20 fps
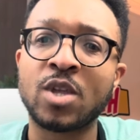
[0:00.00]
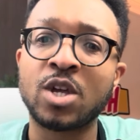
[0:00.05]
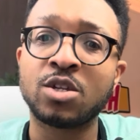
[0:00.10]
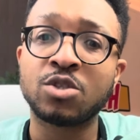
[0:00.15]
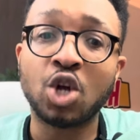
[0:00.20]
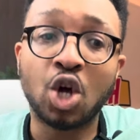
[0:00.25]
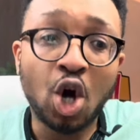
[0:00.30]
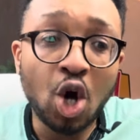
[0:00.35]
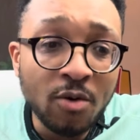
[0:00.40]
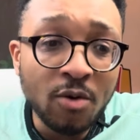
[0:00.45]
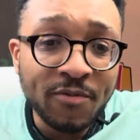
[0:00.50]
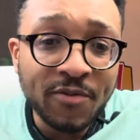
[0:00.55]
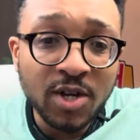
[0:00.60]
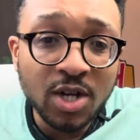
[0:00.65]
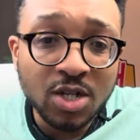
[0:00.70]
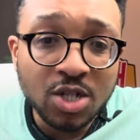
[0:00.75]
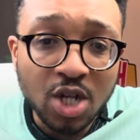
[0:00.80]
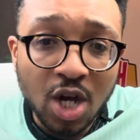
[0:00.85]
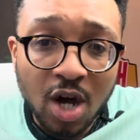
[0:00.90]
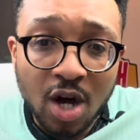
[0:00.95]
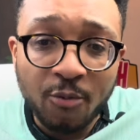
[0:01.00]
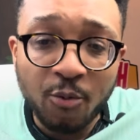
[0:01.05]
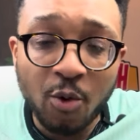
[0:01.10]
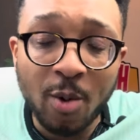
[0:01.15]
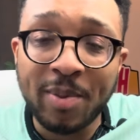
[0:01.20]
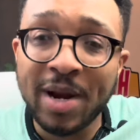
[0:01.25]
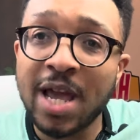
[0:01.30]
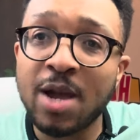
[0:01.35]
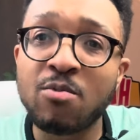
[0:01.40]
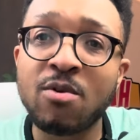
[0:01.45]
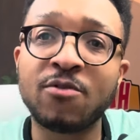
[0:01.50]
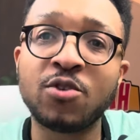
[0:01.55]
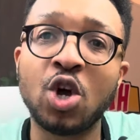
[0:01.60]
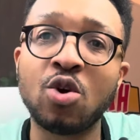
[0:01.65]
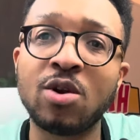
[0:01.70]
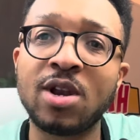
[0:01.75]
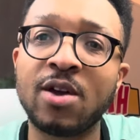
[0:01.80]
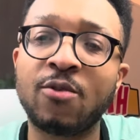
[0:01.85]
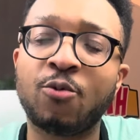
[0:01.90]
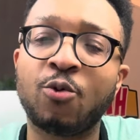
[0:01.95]
The whole first half, we're playing with no
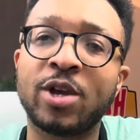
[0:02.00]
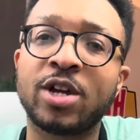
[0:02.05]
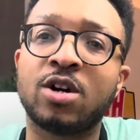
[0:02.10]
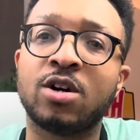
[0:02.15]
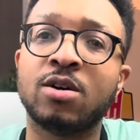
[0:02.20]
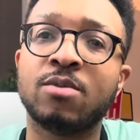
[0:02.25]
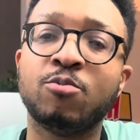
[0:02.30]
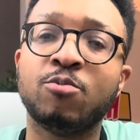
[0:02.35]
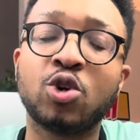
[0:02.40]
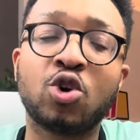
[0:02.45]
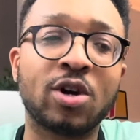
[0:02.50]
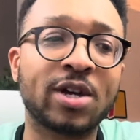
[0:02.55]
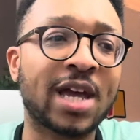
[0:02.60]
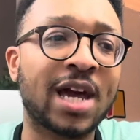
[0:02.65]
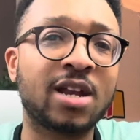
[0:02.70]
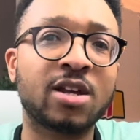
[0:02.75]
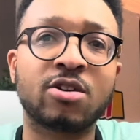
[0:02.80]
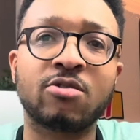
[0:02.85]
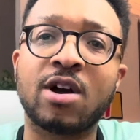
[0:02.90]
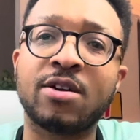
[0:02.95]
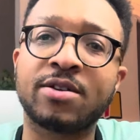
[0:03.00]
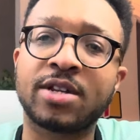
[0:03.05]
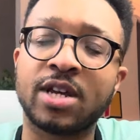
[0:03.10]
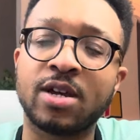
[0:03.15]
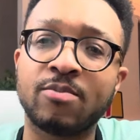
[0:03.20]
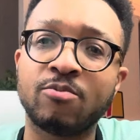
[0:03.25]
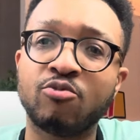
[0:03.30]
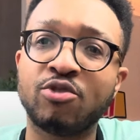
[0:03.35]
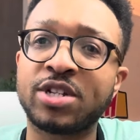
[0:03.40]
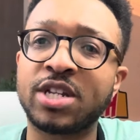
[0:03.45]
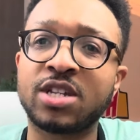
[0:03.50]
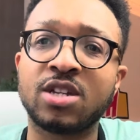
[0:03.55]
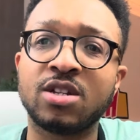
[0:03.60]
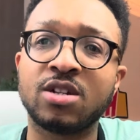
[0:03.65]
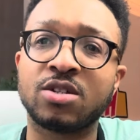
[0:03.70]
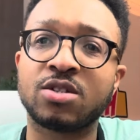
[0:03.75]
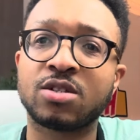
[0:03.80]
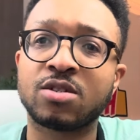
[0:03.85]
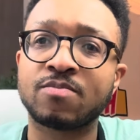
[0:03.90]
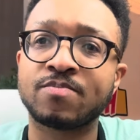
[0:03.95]
left winger. We've got Gallagher out there.
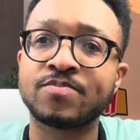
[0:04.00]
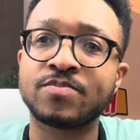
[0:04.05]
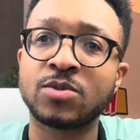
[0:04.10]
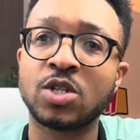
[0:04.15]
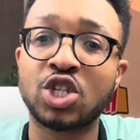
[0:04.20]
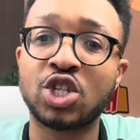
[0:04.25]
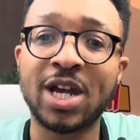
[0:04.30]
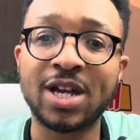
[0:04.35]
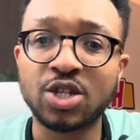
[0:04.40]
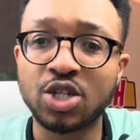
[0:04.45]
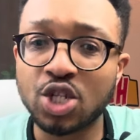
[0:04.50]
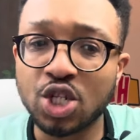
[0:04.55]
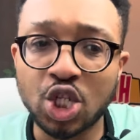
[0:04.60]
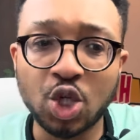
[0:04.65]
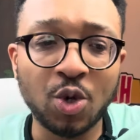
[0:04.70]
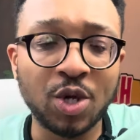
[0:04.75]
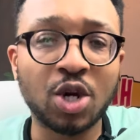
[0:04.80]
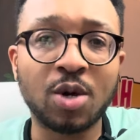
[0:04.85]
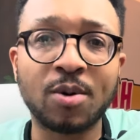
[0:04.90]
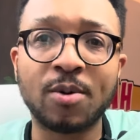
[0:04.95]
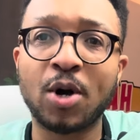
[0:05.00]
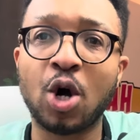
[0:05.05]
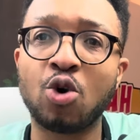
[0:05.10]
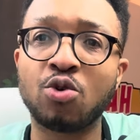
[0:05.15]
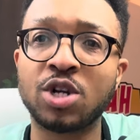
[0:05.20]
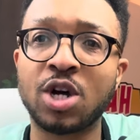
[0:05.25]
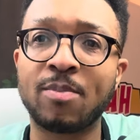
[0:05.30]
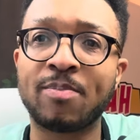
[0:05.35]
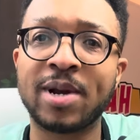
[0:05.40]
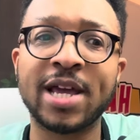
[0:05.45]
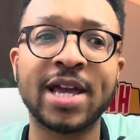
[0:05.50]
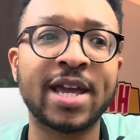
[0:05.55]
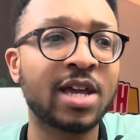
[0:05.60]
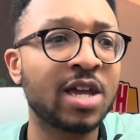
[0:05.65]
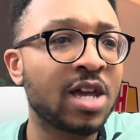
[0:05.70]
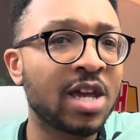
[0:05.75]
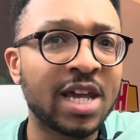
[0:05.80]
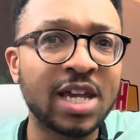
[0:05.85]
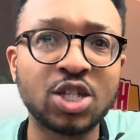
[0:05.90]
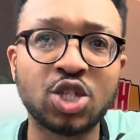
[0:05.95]
Ridiculous. Jackson's doing up hold up play.
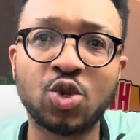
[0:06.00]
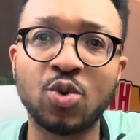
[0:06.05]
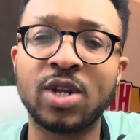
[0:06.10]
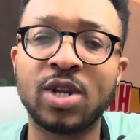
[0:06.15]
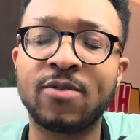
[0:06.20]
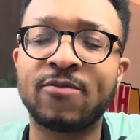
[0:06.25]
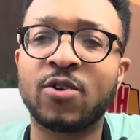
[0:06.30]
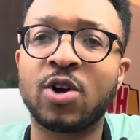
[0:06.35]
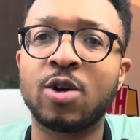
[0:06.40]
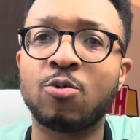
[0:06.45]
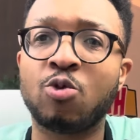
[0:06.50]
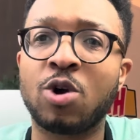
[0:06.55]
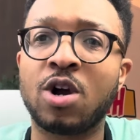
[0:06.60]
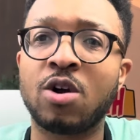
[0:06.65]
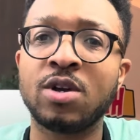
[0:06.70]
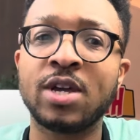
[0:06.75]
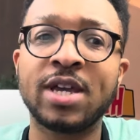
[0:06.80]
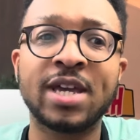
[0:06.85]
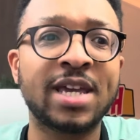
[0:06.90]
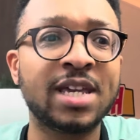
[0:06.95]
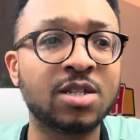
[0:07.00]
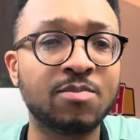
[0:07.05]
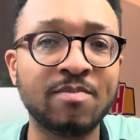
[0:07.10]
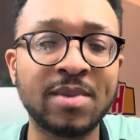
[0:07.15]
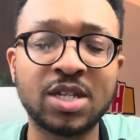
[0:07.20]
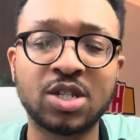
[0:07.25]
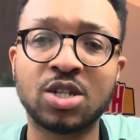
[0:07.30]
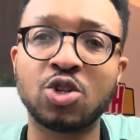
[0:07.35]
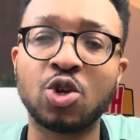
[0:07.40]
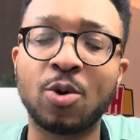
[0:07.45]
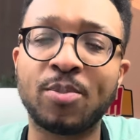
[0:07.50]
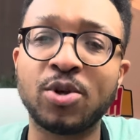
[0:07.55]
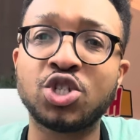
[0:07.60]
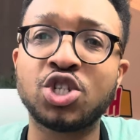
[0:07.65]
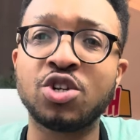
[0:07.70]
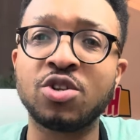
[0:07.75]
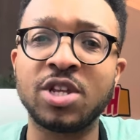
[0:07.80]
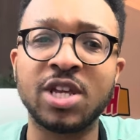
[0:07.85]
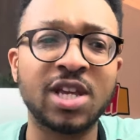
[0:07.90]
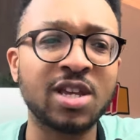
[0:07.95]
He's doing it very well. He's missed an
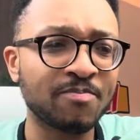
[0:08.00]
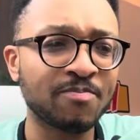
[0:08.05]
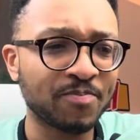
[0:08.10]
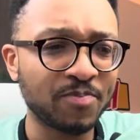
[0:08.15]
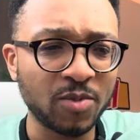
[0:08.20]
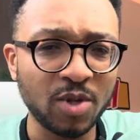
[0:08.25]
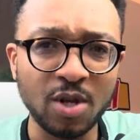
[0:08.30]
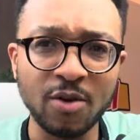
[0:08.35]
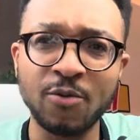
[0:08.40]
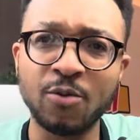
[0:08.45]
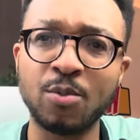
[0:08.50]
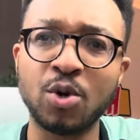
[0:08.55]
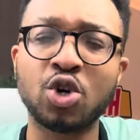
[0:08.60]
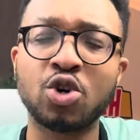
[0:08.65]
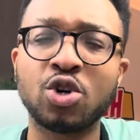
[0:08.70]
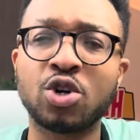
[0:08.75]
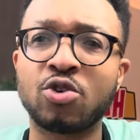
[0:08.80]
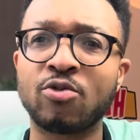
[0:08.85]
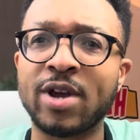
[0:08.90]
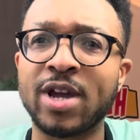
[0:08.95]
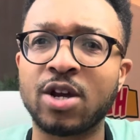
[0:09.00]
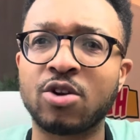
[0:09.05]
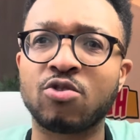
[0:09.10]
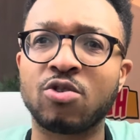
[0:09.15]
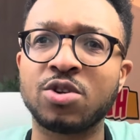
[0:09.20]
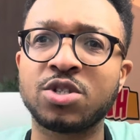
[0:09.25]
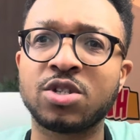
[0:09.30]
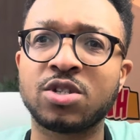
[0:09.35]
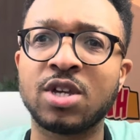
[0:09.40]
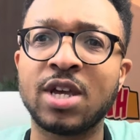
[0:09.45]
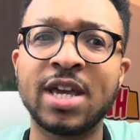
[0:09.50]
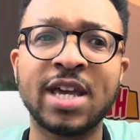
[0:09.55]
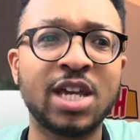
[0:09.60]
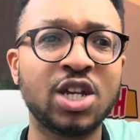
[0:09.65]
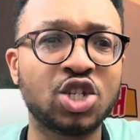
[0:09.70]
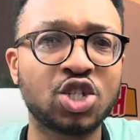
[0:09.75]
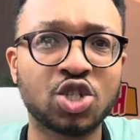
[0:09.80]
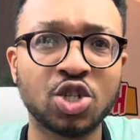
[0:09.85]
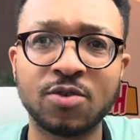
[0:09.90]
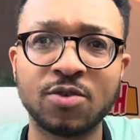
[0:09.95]
opportunity from a Cucurella cross. He
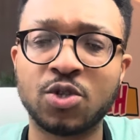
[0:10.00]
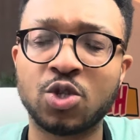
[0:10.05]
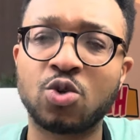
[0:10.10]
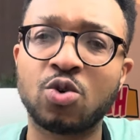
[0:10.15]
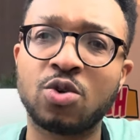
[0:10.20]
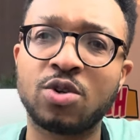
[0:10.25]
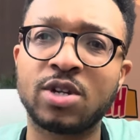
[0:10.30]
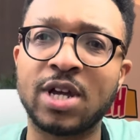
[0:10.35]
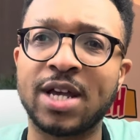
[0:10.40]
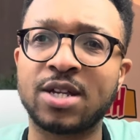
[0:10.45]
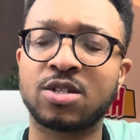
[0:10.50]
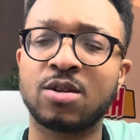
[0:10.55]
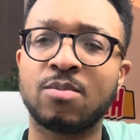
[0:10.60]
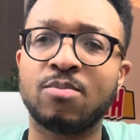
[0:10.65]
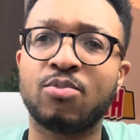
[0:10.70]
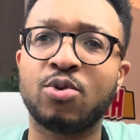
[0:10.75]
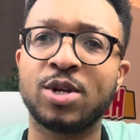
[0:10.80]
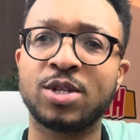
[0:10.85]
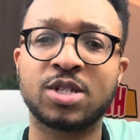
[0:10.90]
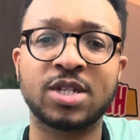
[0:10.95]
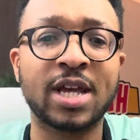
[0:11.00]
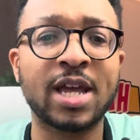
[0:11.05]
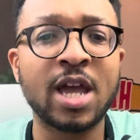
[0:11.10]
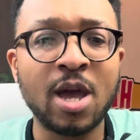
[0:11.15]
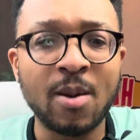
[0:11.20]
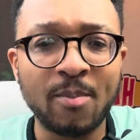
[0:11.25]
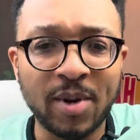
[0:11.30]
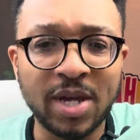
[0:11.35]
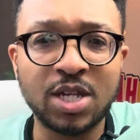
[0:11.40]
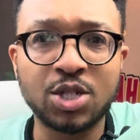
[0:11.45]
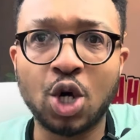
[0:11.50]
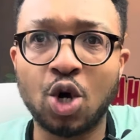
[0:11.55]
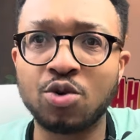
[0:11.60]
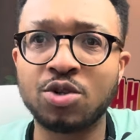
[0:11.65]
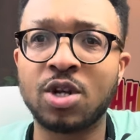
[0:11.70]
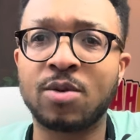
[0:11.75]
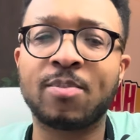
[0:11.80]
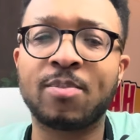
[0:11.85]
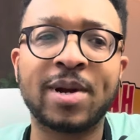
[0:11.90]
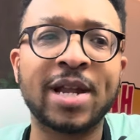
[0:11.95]
should have scored at some point today, but he's holding
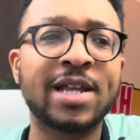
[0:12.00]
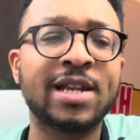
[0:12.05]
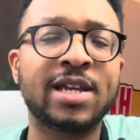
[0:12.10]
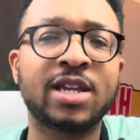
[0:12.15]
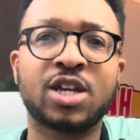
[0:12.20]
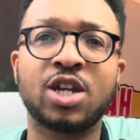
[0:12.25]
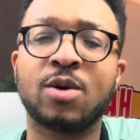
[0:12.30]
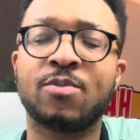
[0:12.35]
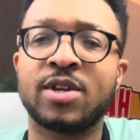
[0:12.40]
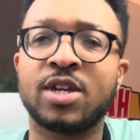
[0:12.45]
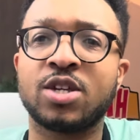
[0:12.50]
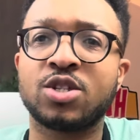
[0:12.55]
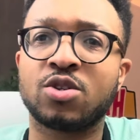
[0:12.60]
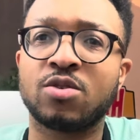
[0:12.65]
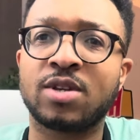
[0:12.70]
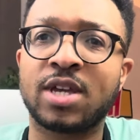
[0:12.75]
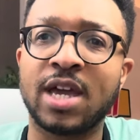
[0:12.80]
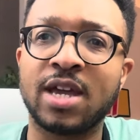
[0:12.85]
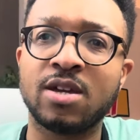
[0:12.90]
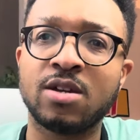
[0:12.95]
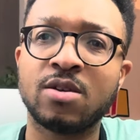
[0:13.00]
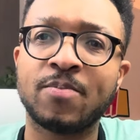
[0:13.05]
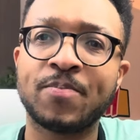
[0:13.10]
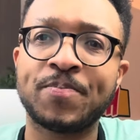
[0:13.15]
up the play, linking up things okay.